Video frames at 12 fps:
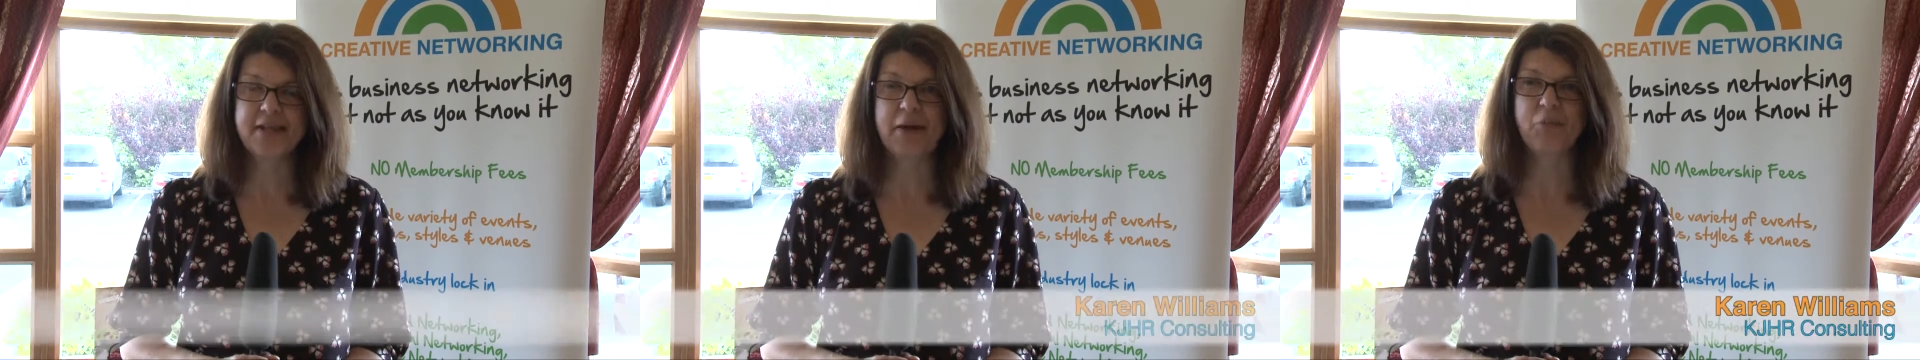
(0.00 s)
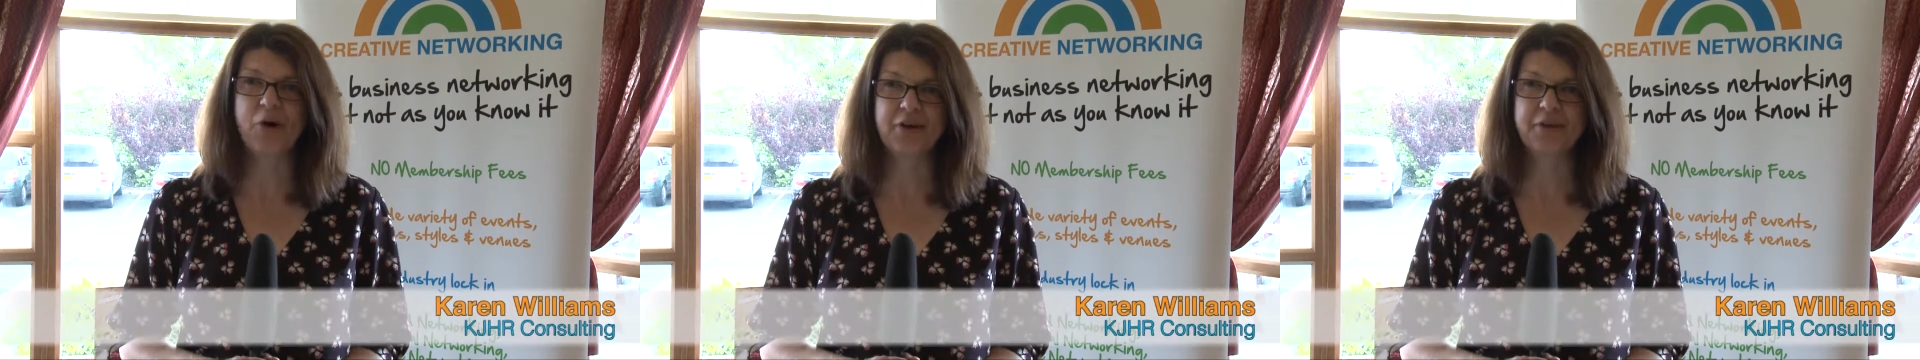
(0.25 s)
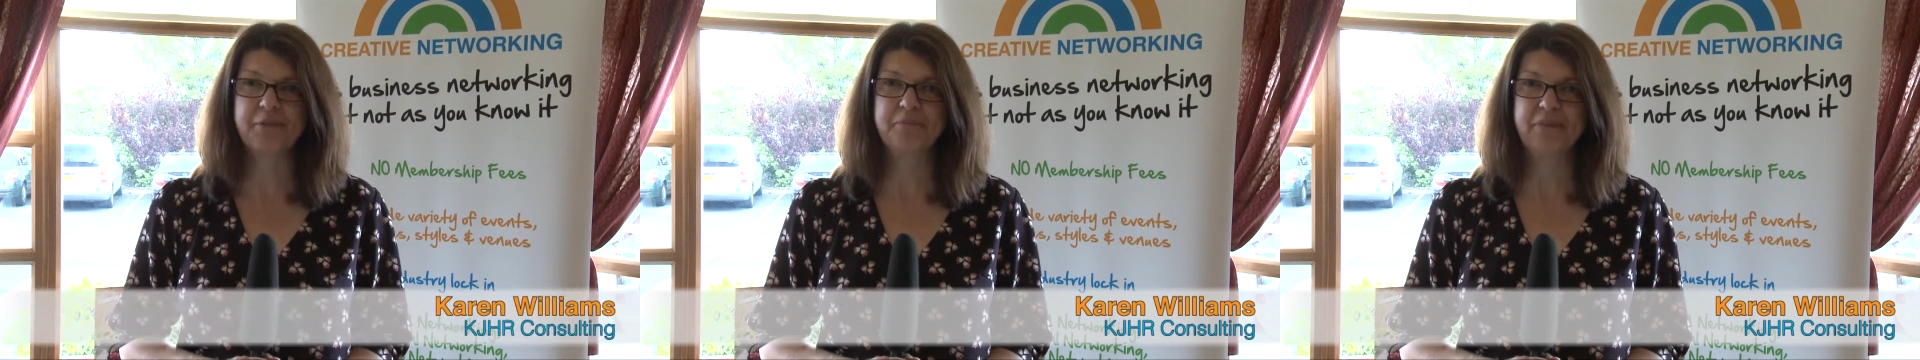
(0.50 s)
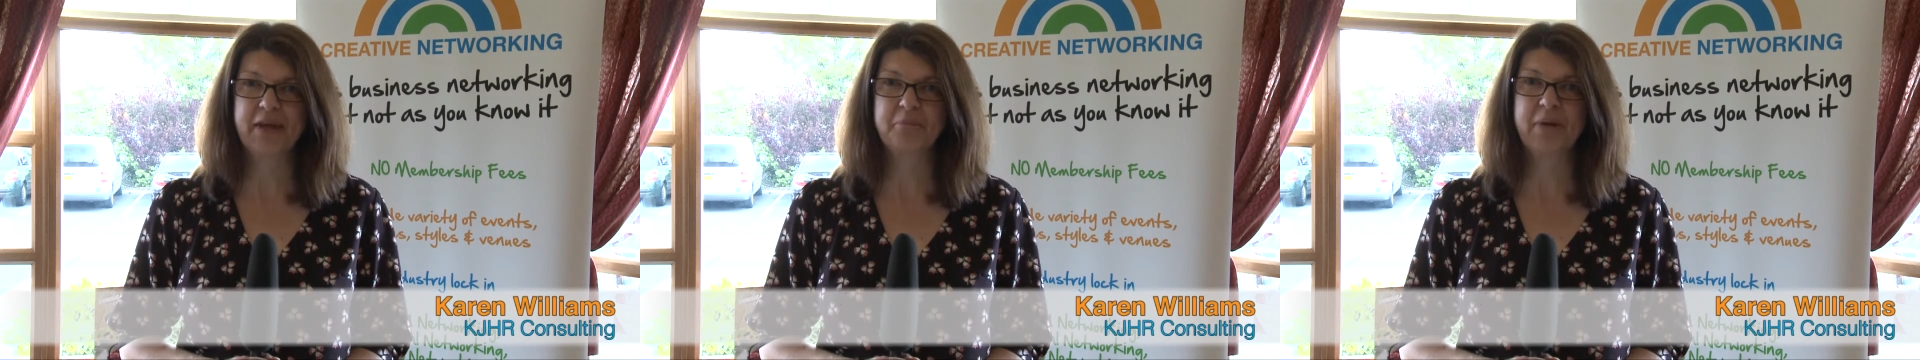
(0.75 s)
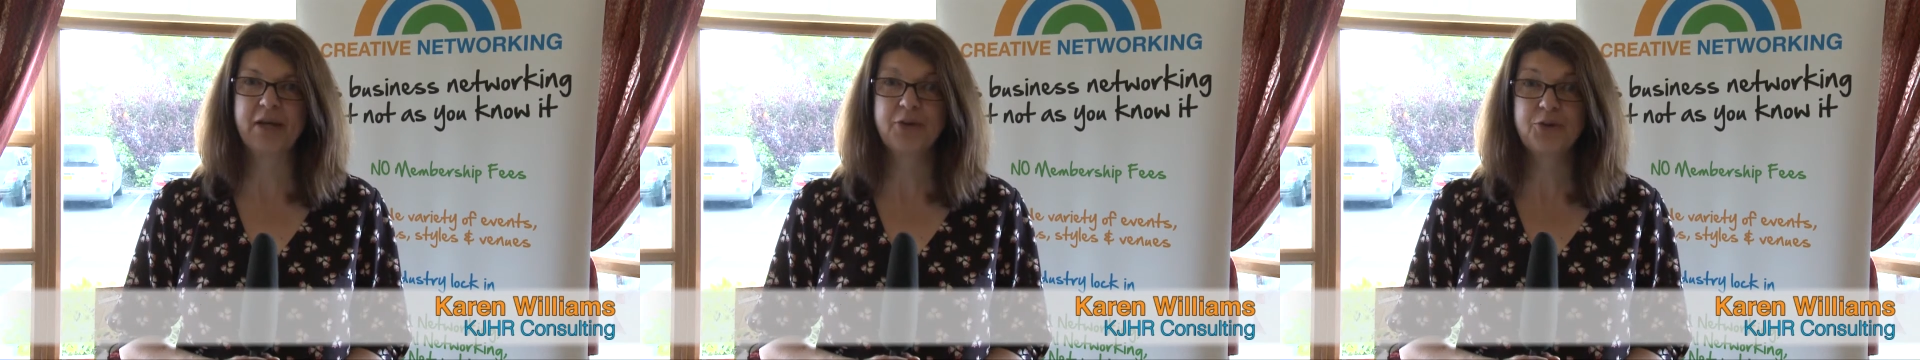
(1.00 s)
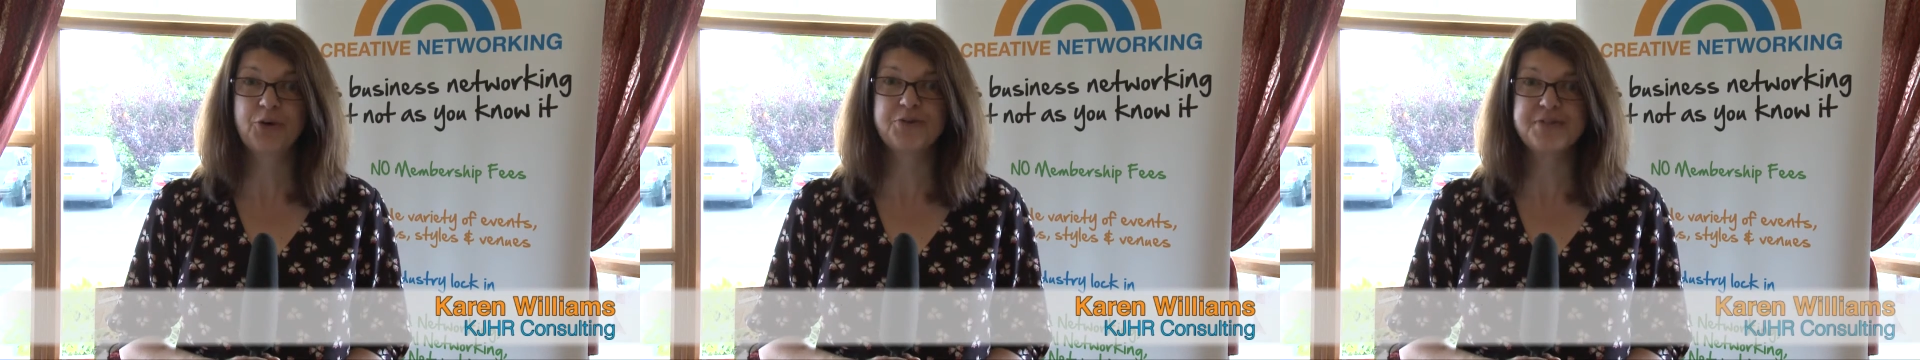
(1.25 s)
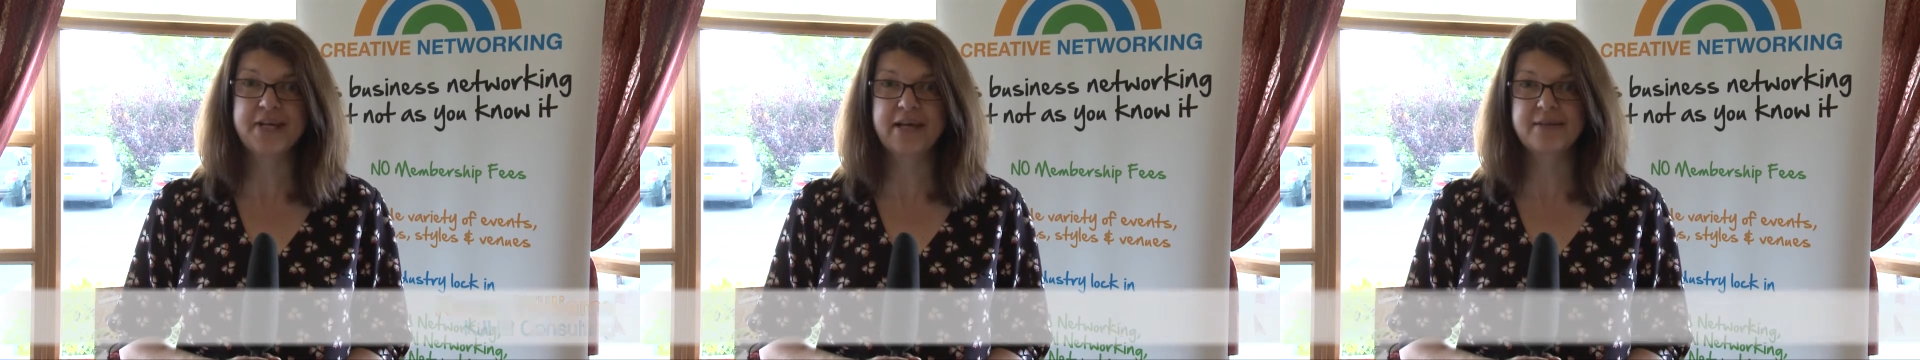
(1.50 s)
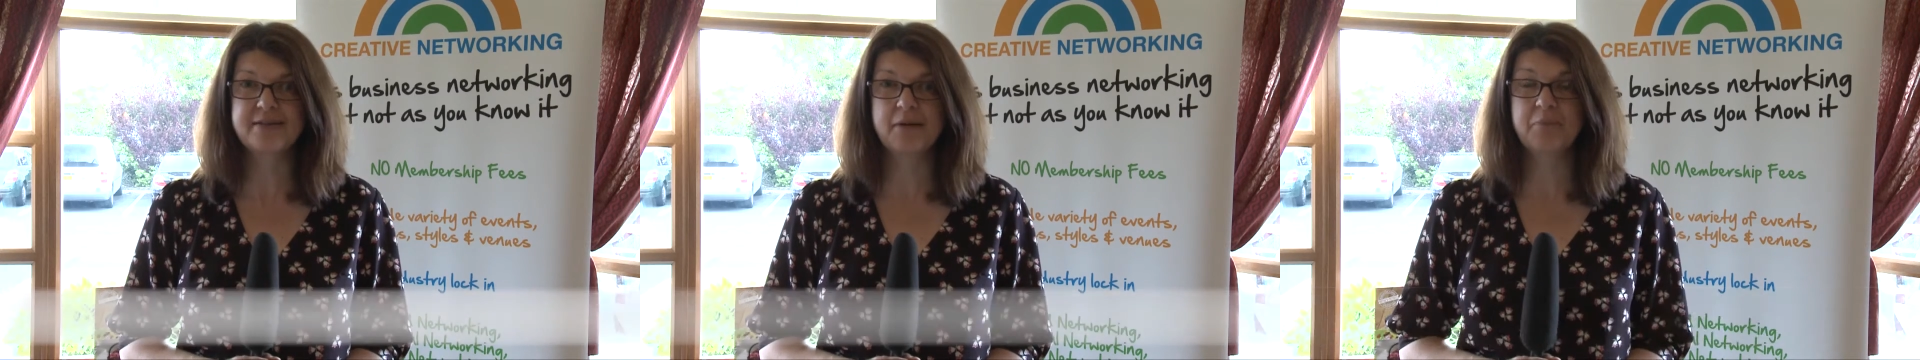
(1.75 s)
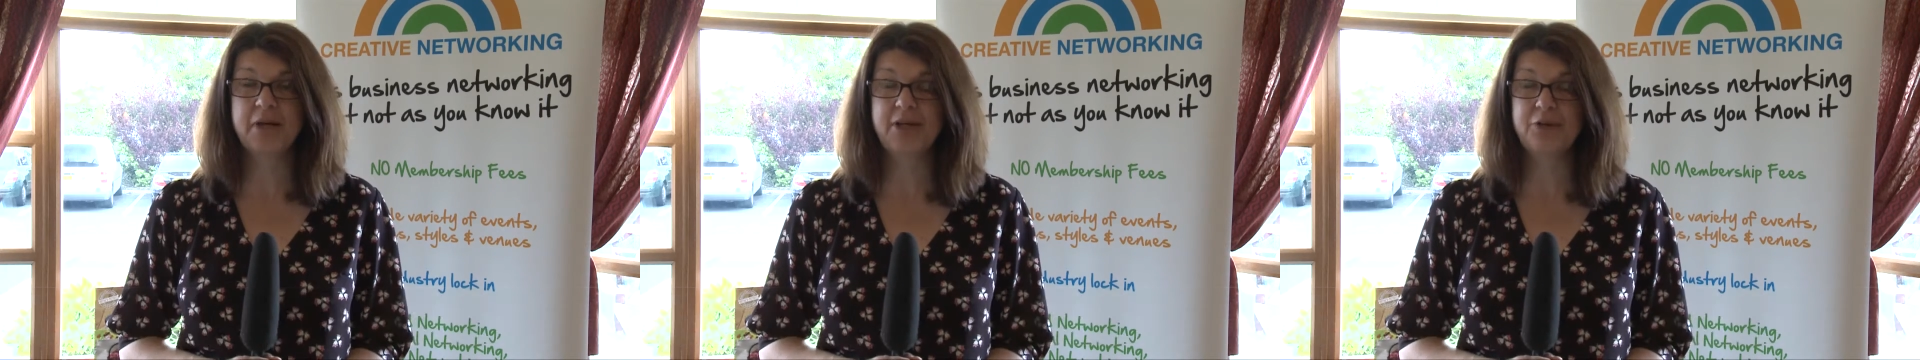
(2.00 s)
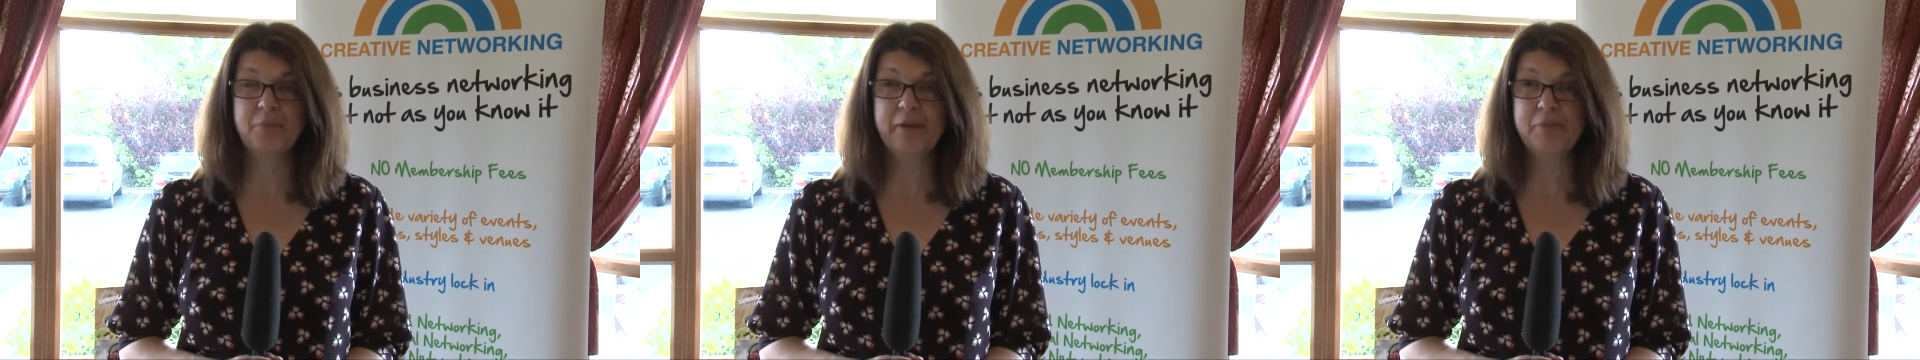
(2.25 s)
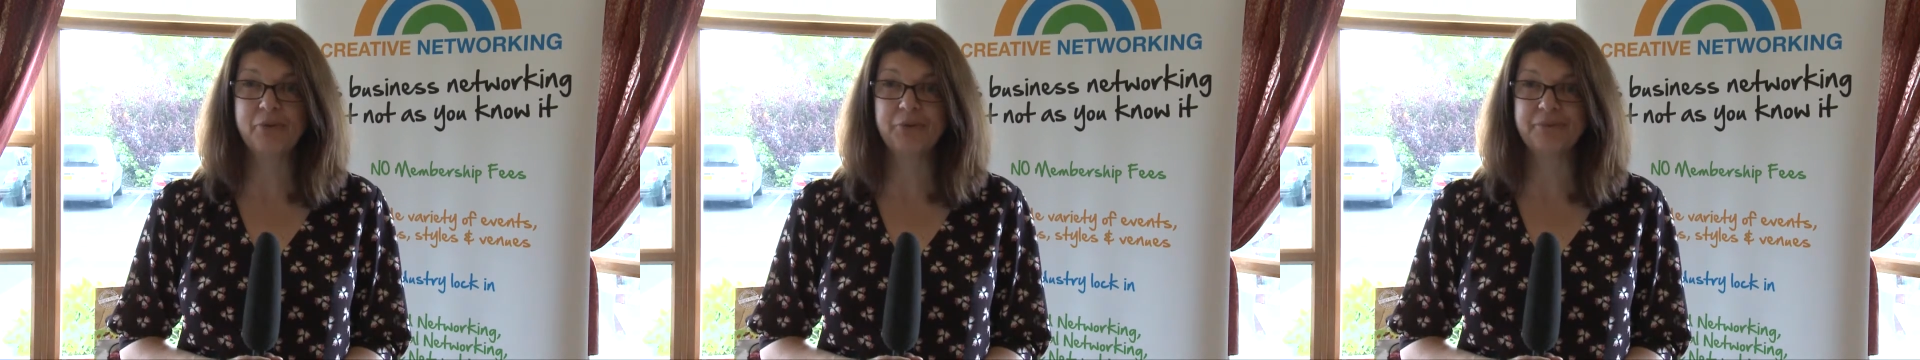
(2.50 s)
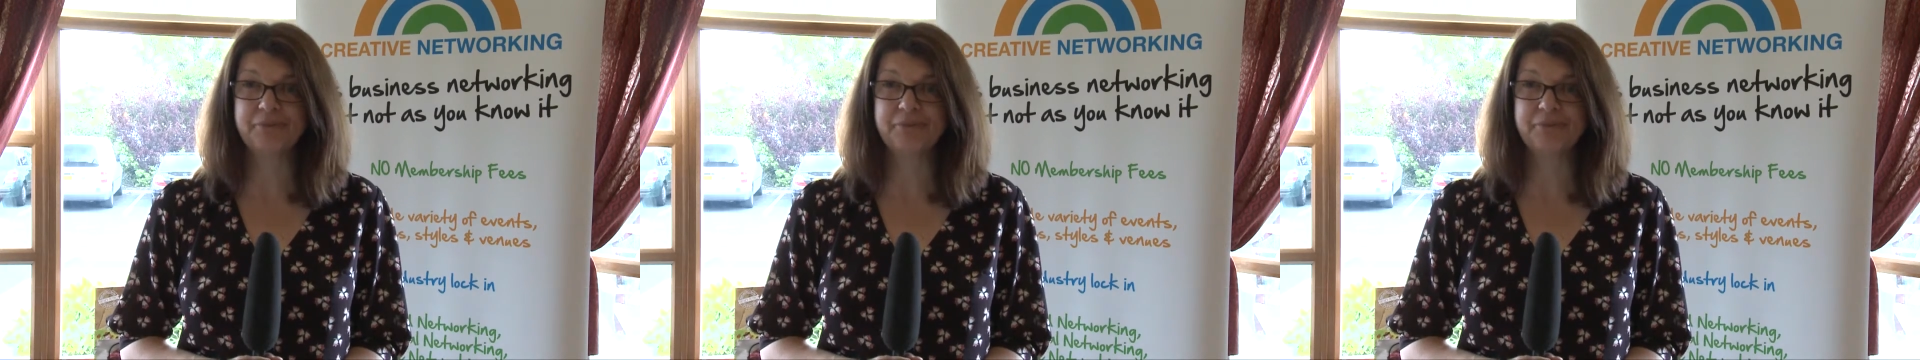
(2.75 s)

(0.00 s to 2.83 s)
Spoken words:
network and make new contacts and meet new people.